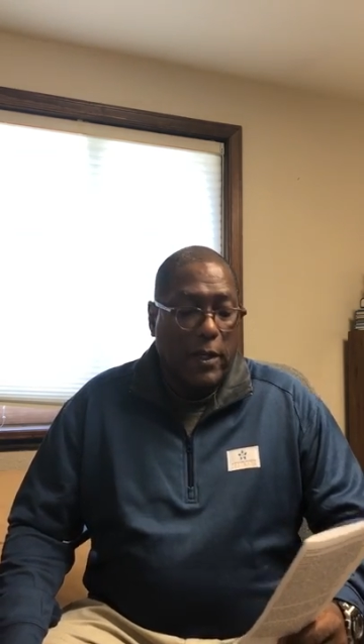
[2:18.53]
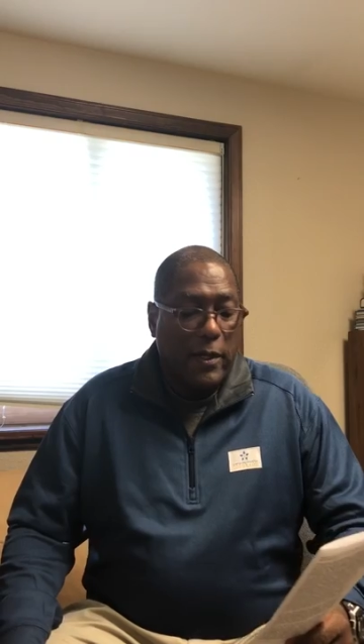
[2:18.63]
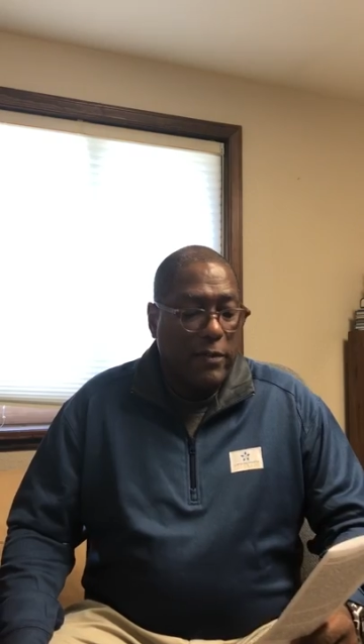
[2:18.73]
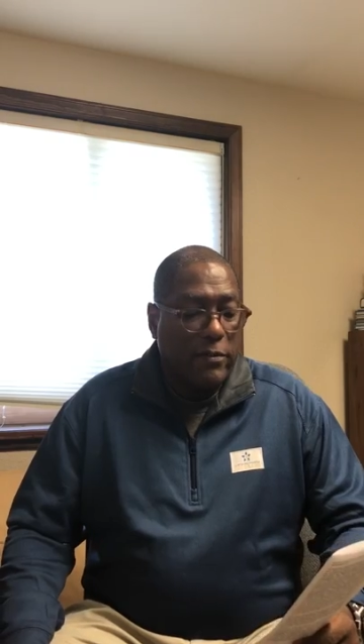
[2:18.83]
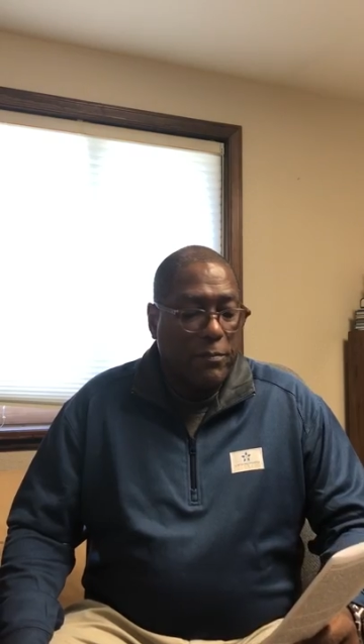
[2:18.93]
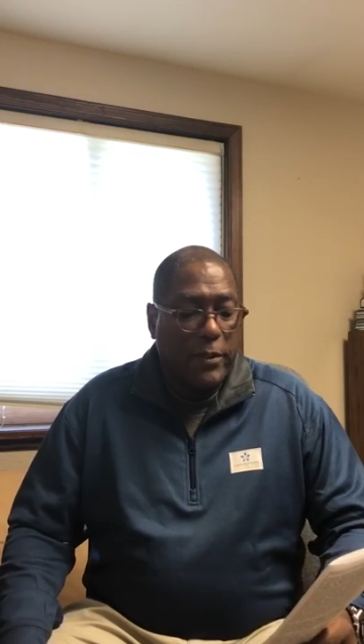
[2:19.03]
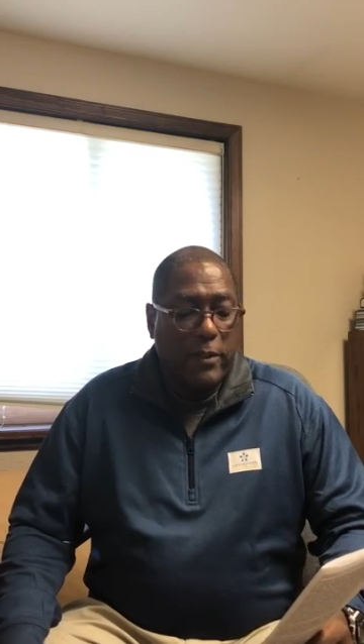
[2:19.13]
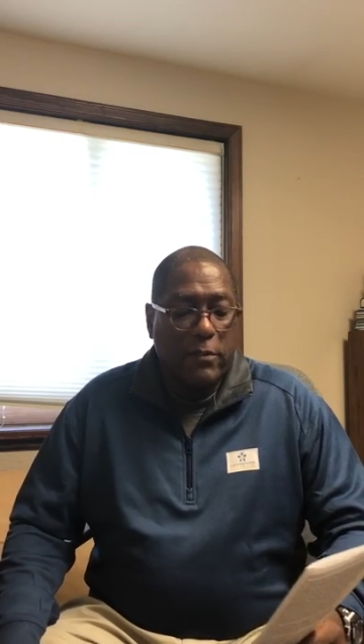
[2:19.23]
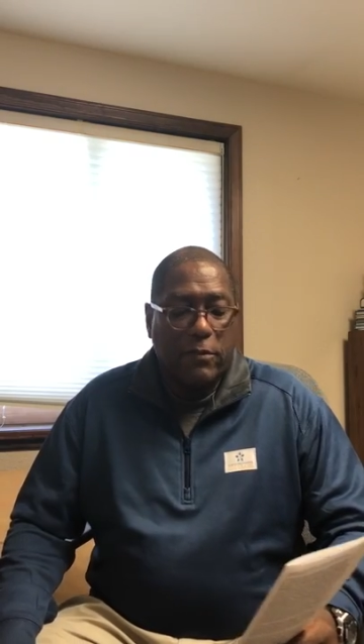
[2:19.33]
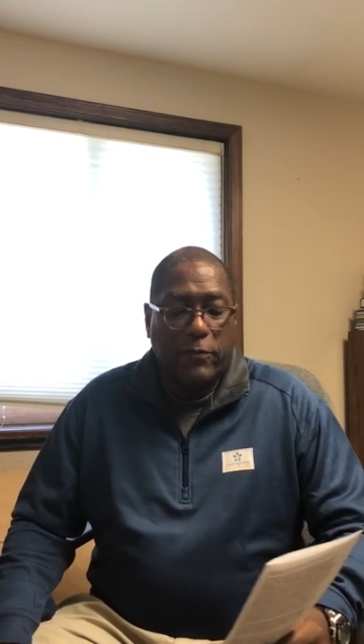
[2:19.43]
and is a
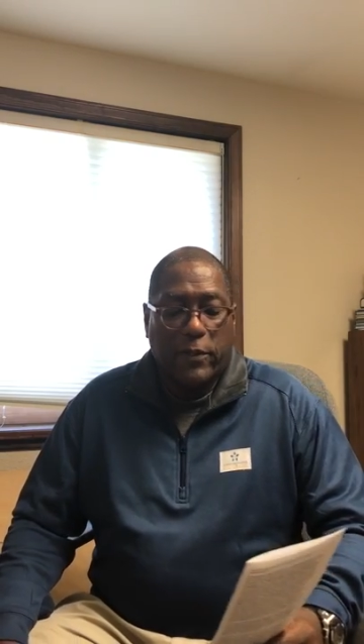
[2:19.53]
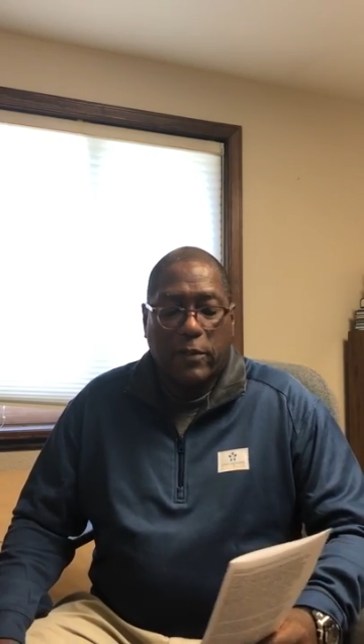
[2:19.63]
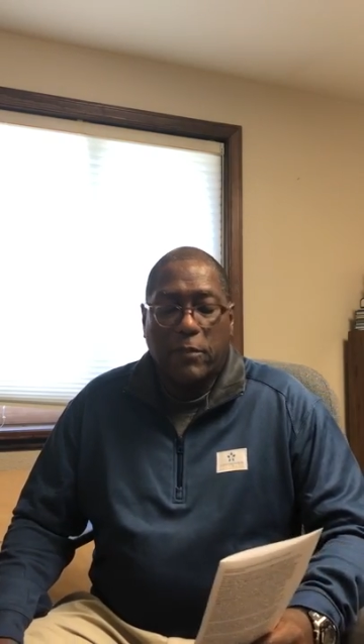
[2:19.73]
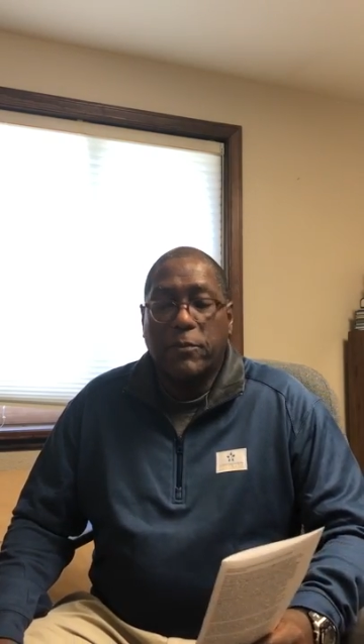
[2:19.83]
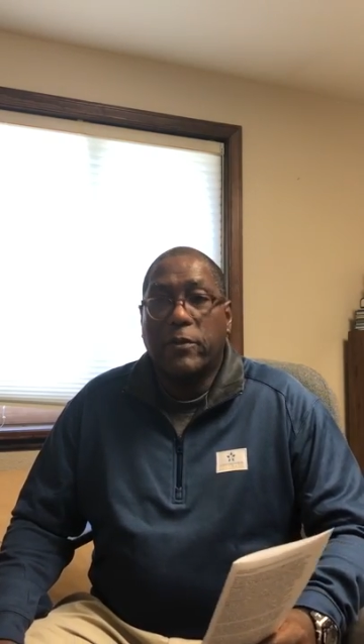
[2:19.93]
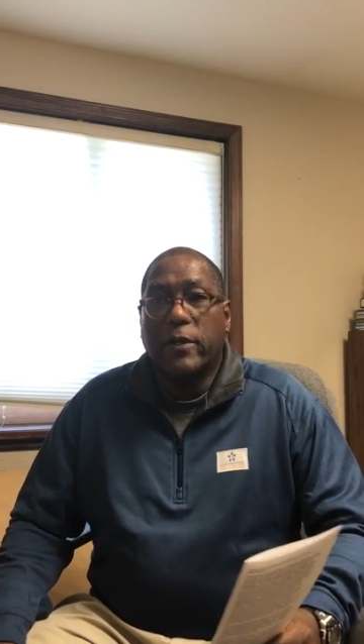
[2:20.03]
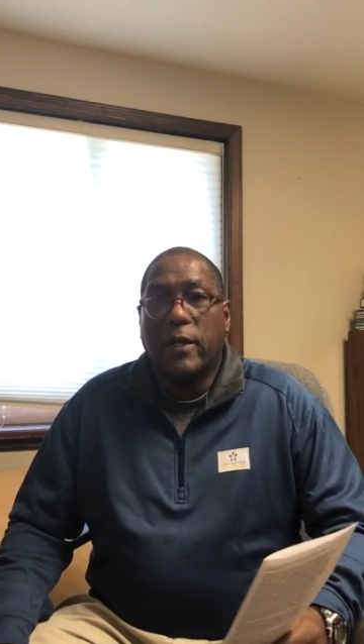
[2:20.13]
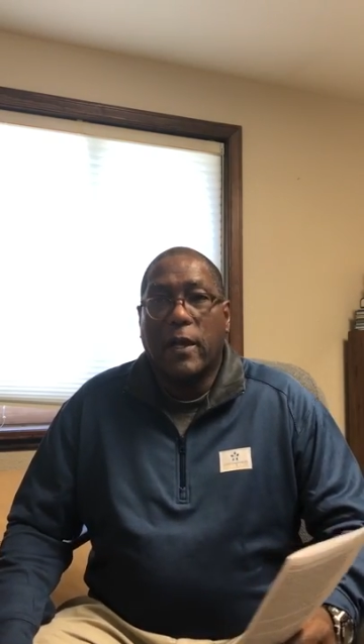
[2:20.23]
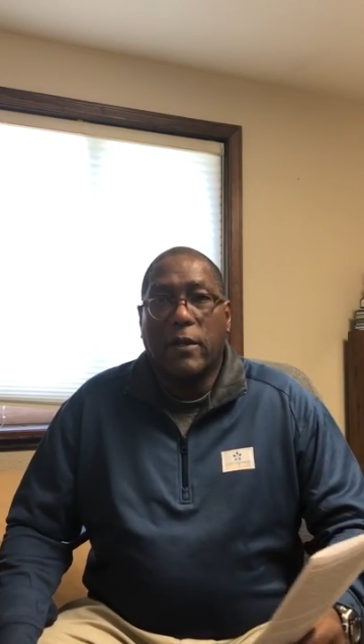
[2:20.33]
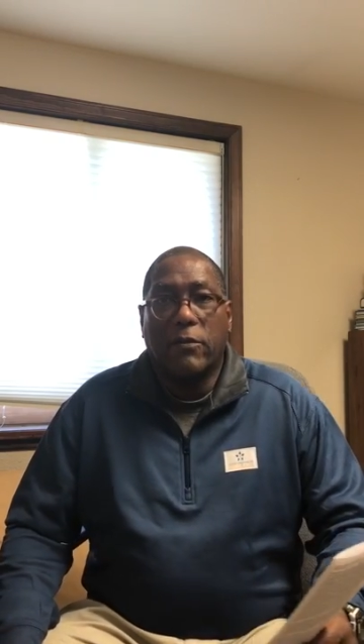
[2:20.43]
place where the community
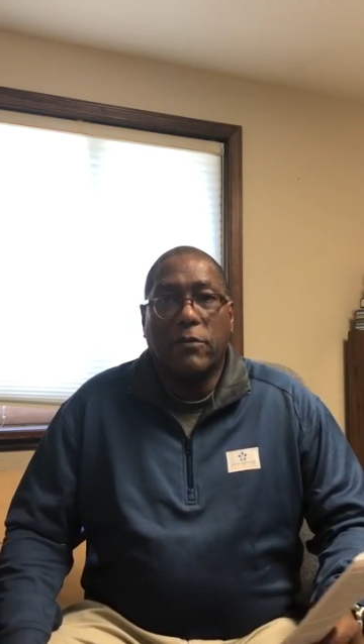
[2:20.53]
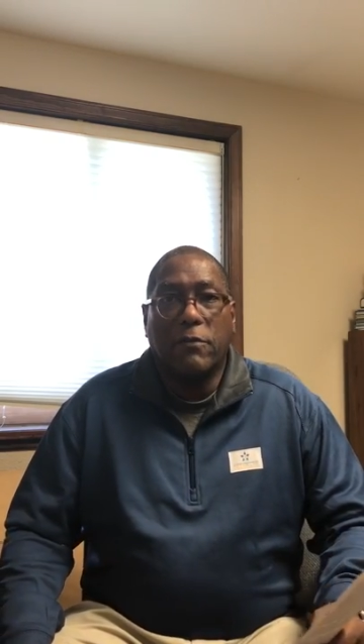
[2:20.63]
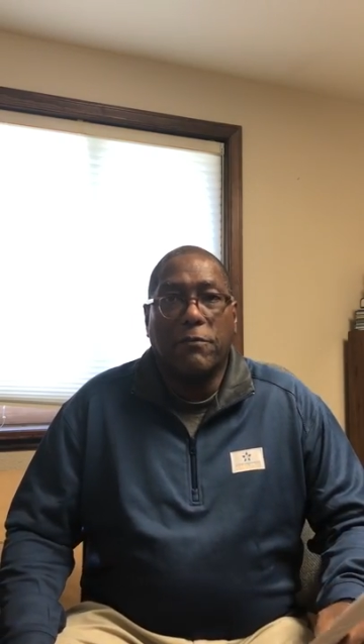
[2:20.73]
gathers to